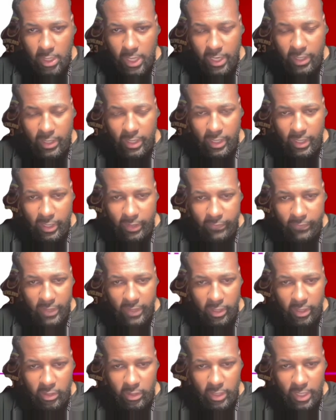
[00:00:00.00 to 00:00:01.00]
I
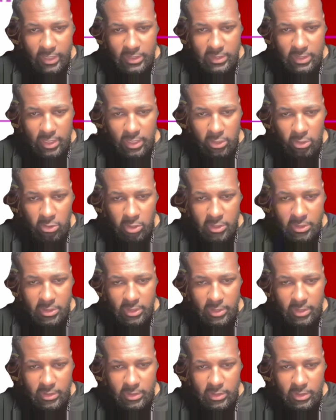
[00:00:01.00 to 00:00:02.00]
know I
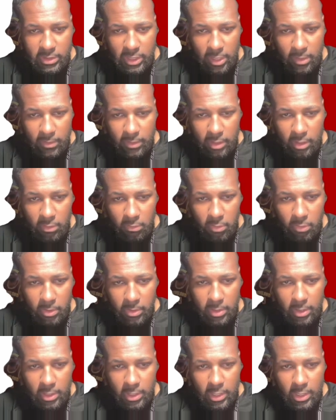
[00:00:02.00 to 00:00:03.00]
said this the same thing with
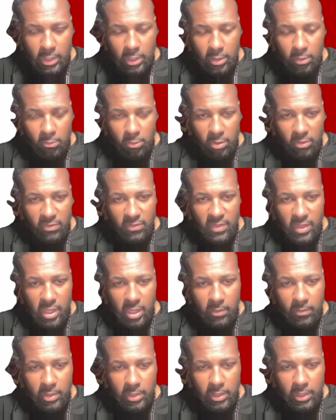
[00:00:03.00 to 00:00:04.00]

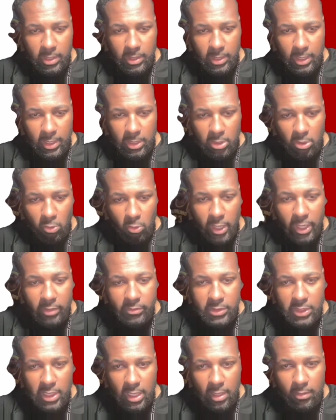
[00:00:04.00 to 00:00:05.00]
them in the
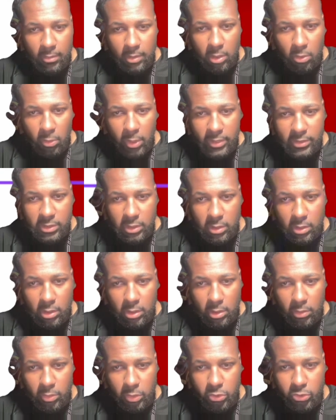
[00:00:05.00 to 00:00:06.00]
Rams game, and the Rams ended
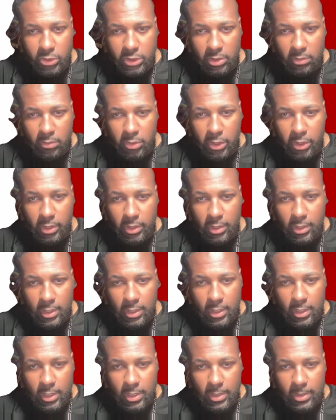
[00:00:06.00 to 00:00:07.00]
up losing, but
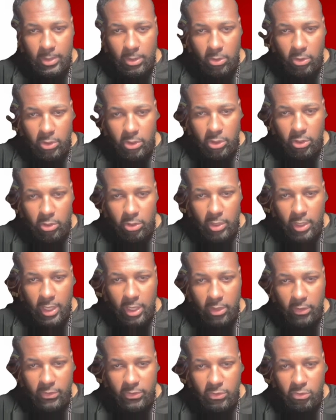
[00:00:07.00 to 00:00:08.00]
they're the
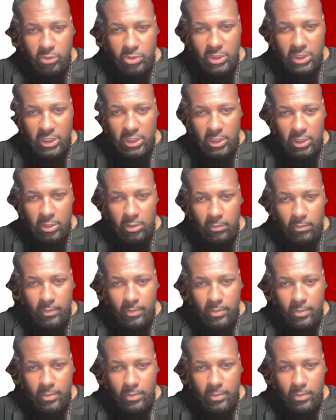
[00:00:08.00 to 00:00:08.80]
healthier team.